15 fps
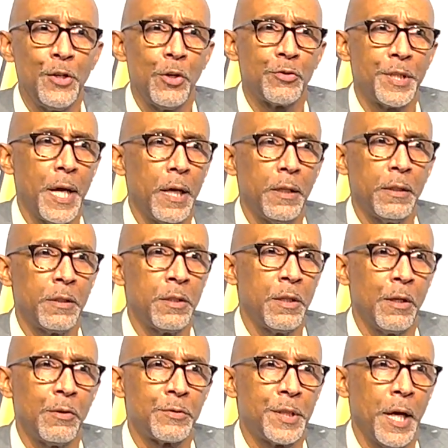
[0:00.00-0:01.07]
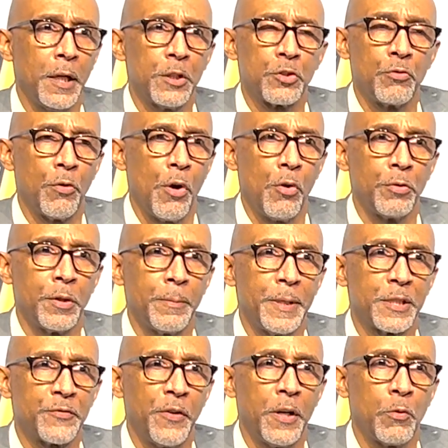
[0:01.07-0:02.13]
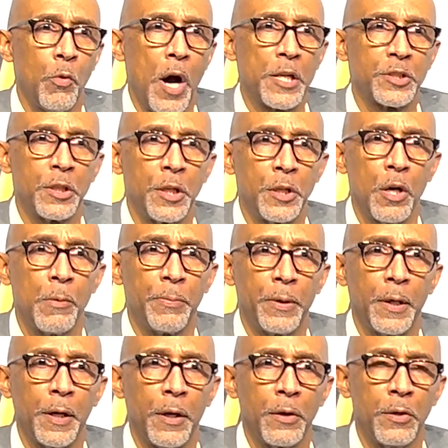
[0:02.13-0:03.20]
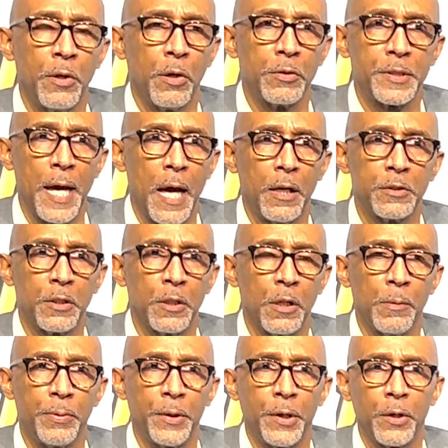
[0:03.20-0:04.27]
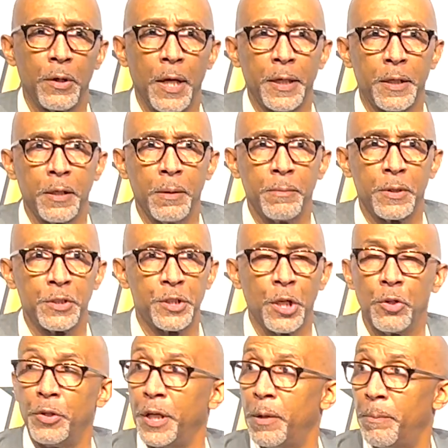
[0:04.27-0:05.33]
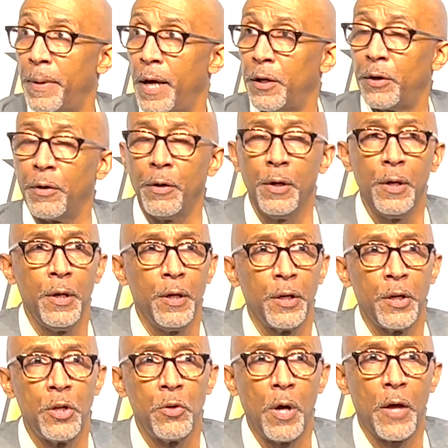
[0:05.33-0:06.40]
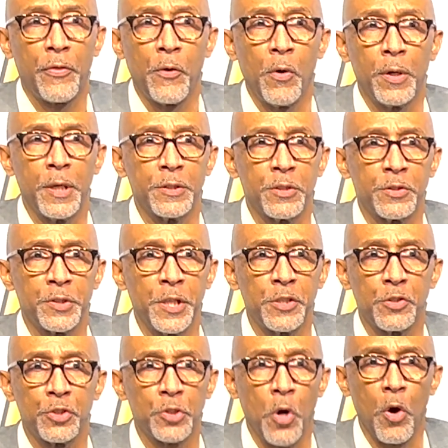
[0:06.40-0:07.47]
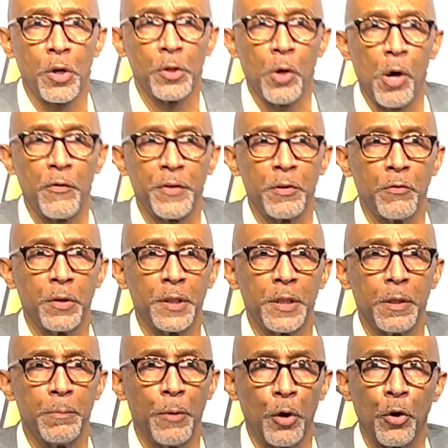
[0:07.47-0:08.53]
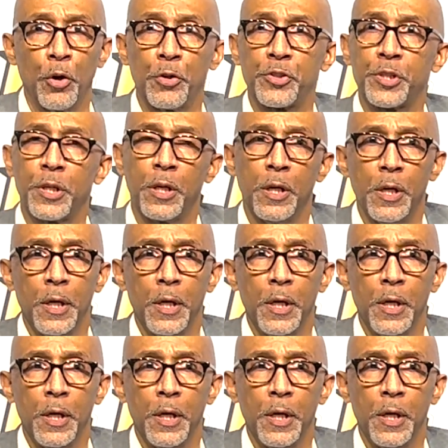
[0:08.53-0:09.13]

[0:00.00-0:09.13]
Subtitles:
Taylor's grown. I mean, it's fun watching a young player, you know, a talented young player like him continue to get better. You know, I thought as the season started off, he really emerged.